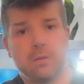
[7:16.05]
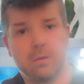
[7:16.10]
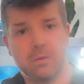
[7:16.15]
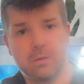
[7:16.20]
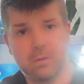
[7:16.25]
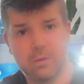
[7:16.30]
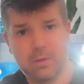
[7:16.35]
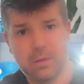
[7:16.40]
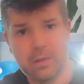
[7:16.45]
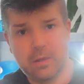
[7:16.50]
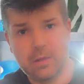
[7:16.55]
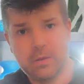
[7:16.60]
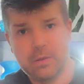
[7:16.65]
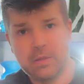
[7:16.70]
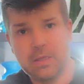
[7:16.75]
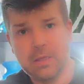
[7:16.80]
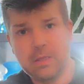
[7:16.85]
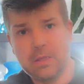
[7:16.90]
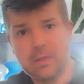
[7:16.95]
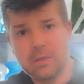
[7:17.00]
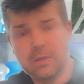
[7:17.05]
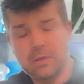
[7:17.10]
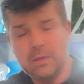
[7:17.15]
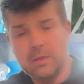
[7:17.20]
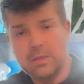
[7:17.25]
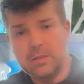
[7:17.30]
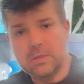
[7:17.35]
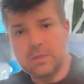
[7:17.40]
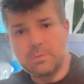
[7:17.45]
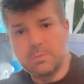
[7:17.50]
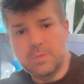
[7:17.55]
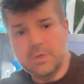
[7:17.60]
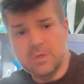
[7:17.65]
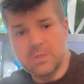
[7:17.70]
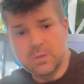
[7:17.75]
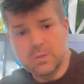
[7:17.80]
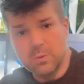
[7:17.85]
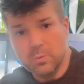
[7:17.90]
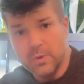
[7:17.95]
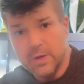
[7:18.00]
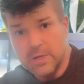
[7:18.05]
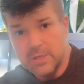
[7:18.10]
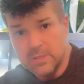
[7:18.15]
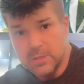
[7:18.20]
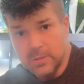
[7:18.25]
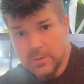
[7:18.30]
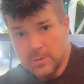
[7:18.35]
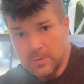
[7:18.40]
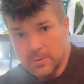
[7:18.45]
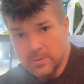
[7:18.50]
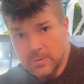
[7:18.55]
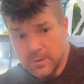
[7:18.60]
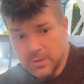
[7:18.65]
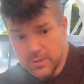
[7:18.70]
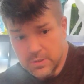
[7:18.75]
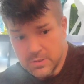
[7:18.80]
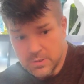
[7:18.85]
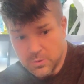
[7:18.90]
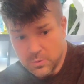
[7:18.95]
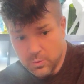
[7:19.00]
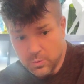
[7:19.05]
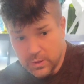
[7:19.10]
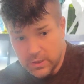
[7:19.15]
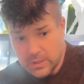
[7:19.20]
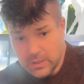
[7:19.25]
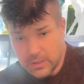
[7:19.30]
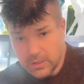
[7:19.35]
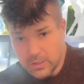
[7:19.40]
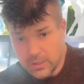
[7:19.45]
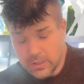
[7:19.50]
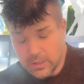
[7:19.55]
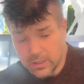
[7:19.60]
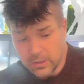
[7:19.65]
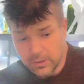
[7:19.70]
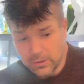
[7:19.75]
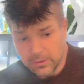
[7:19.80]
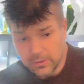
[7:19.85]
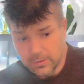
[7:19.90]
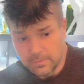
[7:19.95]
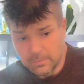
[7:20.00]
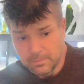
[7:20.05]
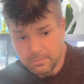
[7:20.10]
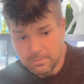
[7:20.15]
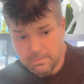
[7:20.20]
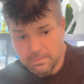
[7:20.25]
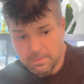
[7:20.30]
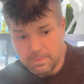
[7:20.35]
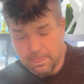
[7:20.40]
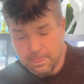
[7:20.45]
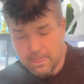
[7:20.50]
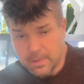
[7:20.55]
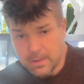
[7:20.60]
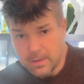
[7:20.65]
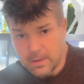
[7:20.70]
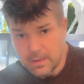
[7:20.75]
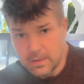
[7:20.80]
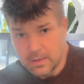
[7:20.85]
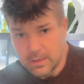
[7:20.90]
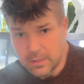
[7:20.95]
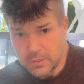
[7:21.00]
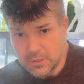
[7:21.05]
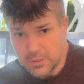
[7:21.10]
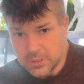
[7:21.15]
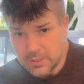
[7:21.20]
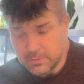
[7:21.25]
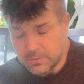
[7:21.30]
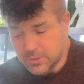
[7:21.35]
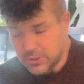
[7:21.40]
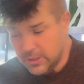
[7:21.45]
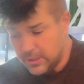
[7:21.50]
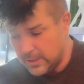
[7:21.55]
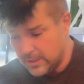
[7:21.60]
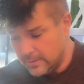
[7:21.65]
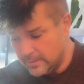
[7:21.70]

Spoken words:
they think that it's a piece of resin that's green in color and a cheap chain.